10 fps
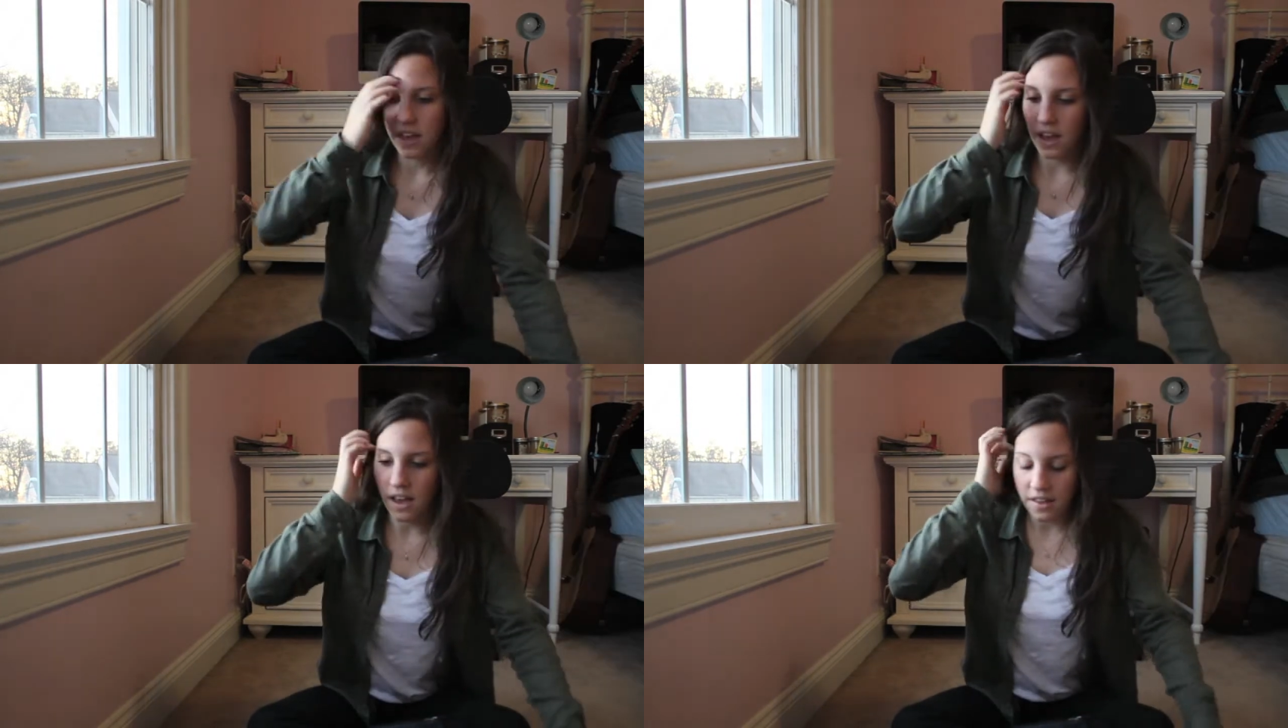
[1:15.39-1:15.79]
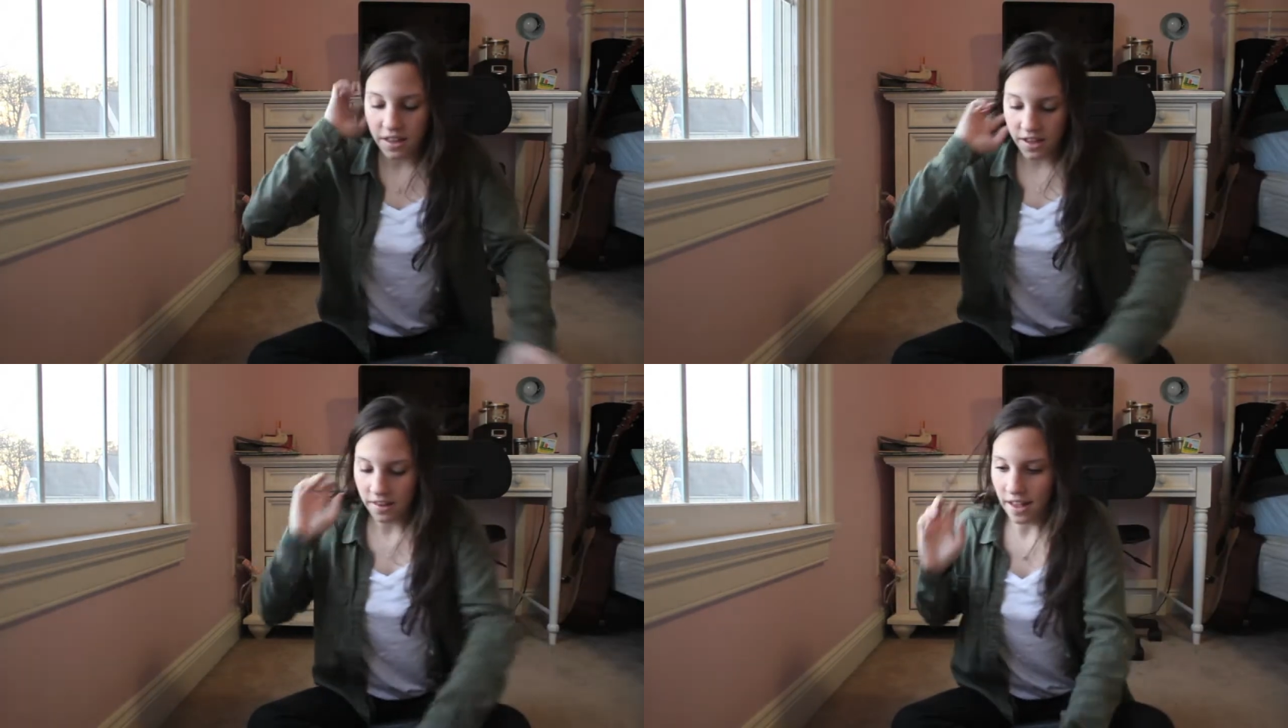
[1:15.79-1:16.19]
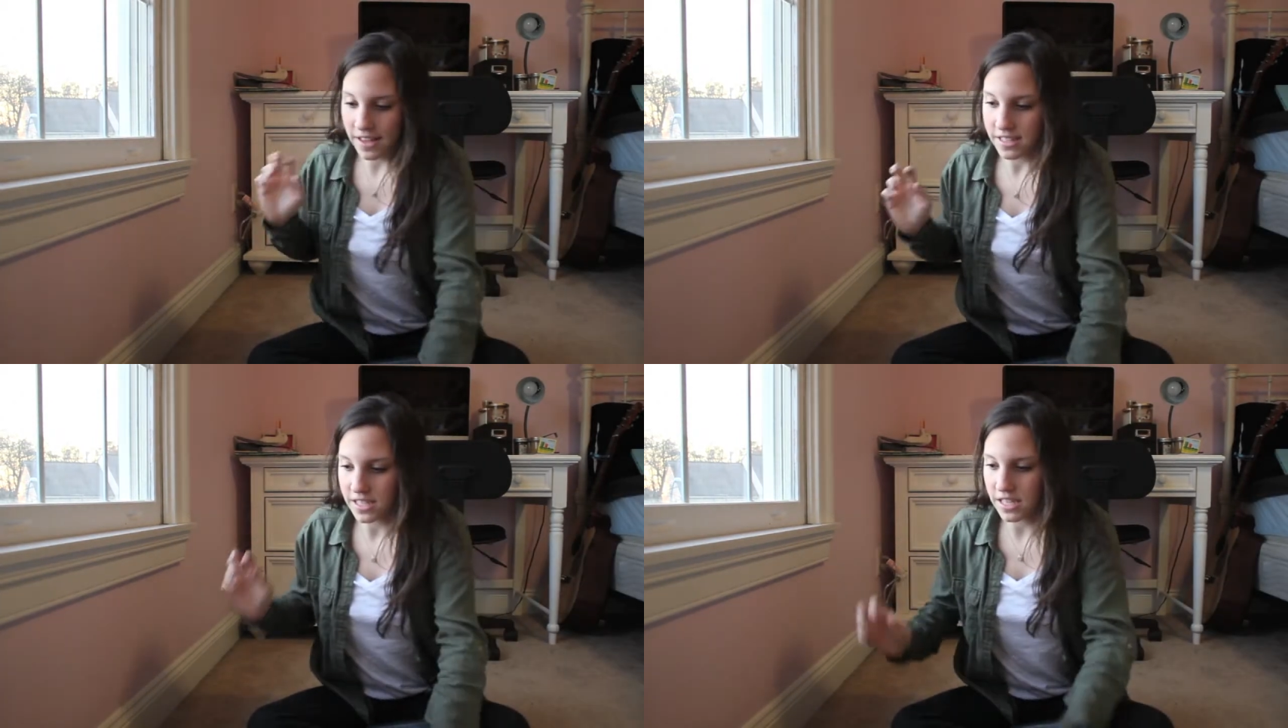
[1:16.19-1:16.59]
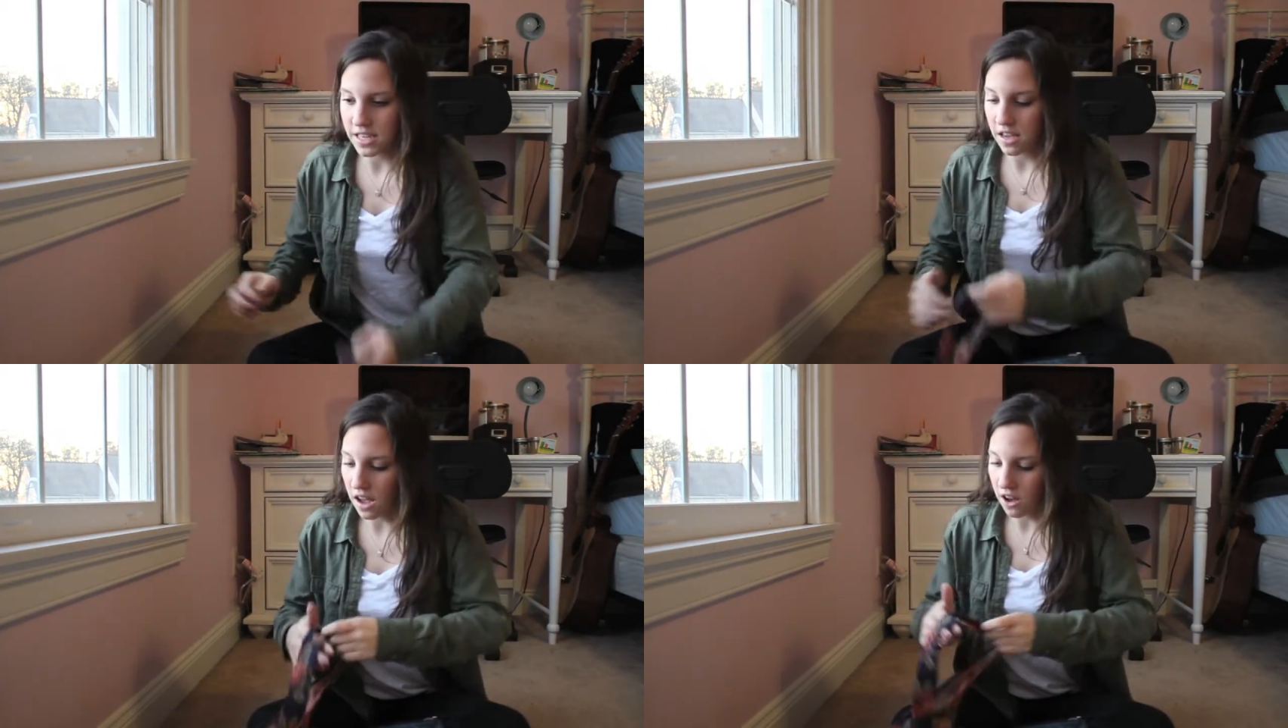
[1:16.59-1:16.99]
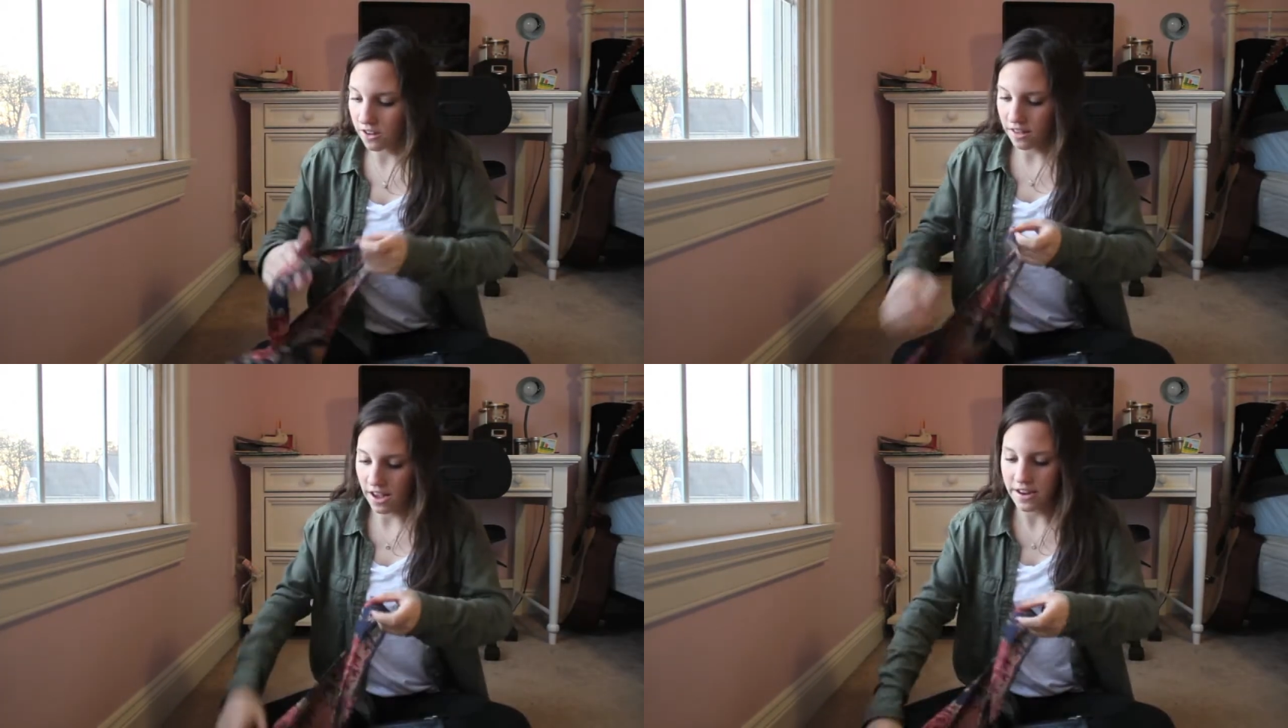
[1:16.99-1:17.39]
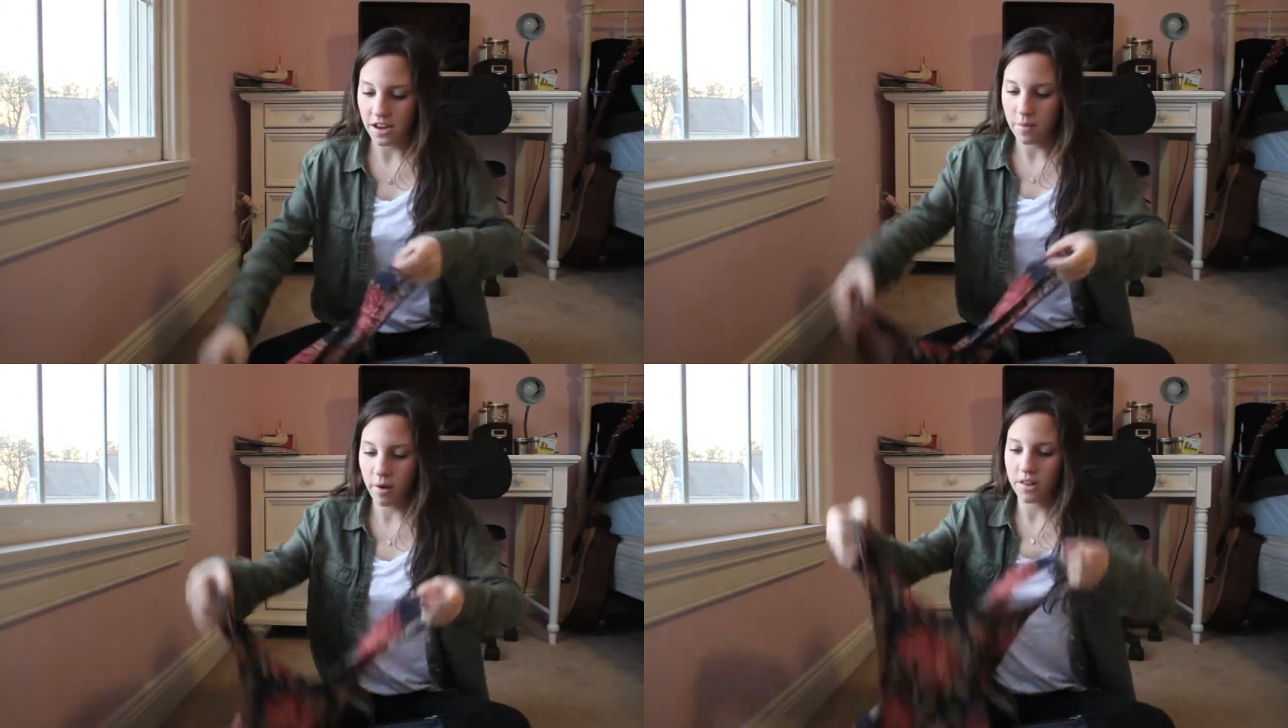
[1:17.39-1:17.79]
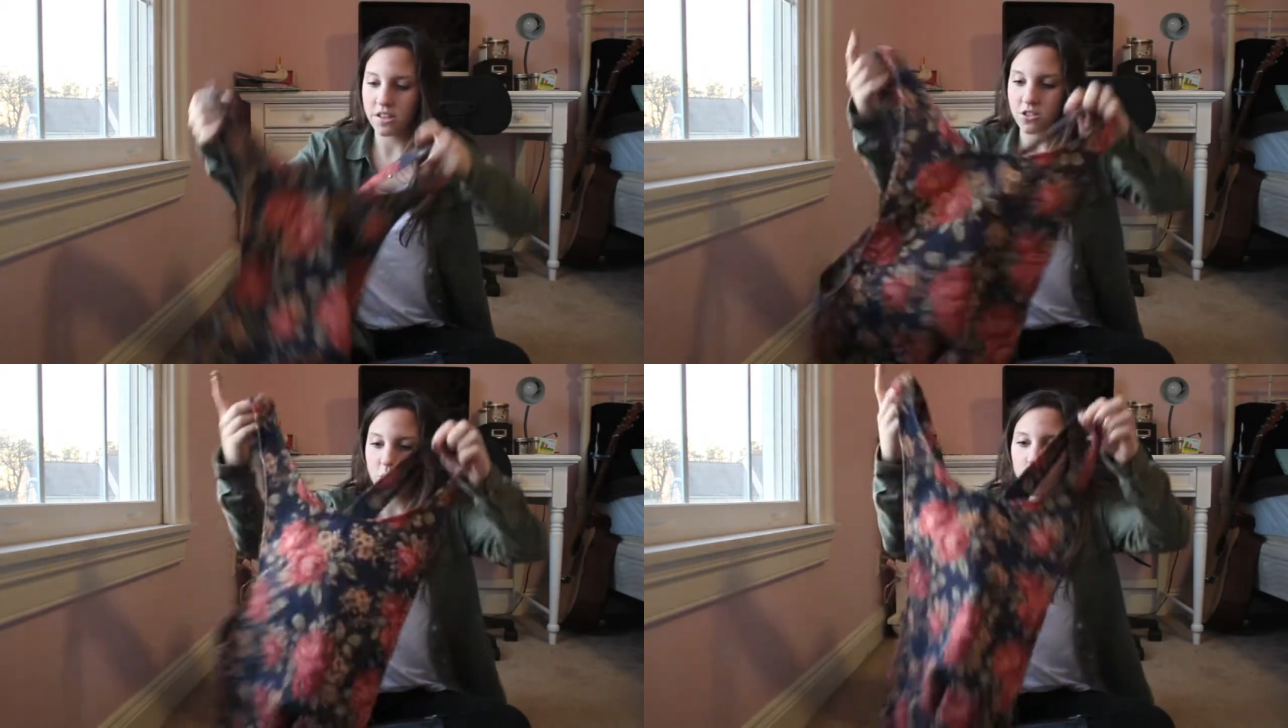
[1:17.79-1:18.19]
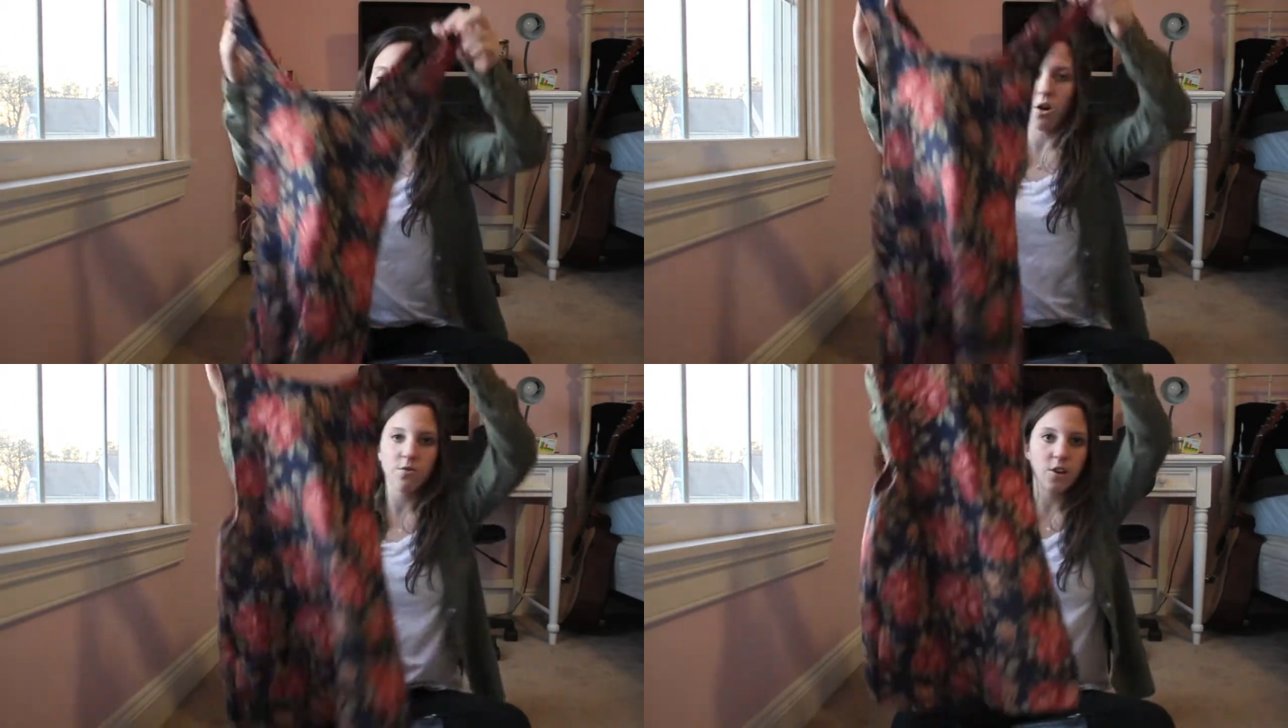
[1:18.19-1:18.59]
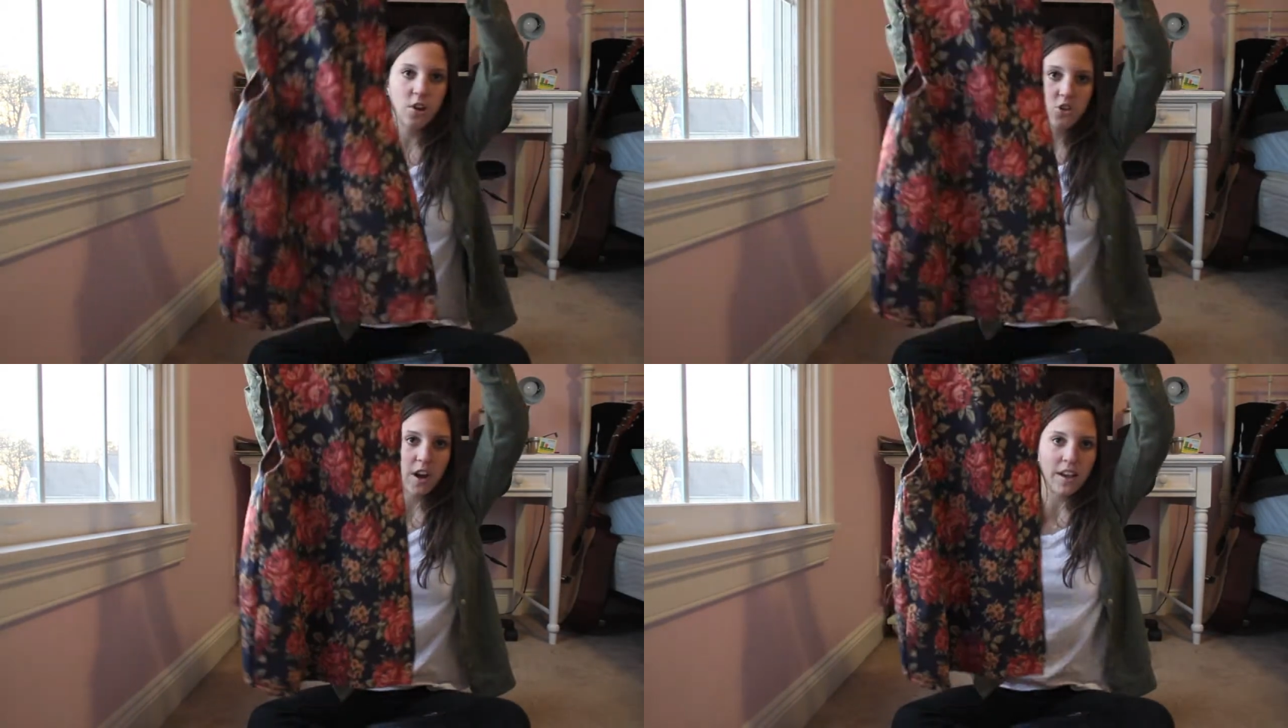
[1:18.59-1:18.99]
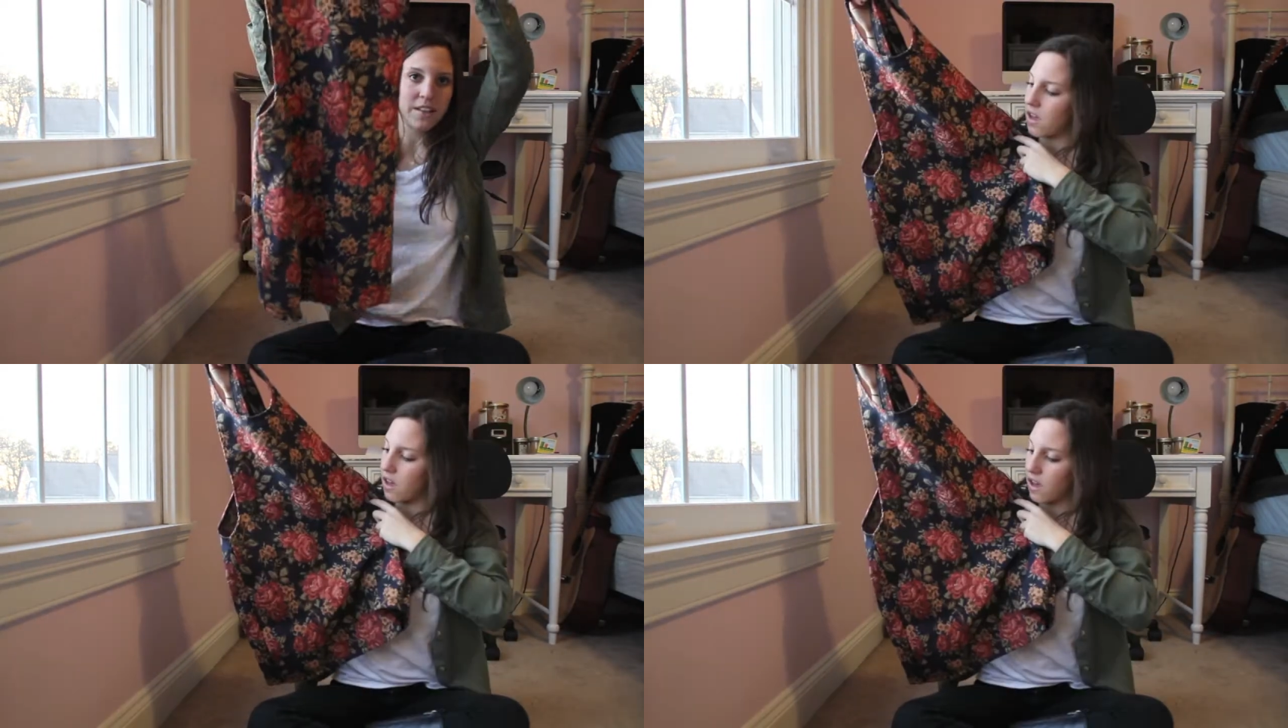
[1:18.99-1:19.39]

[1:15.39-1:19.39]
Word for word: And then lastly, online I bought this cool overall dress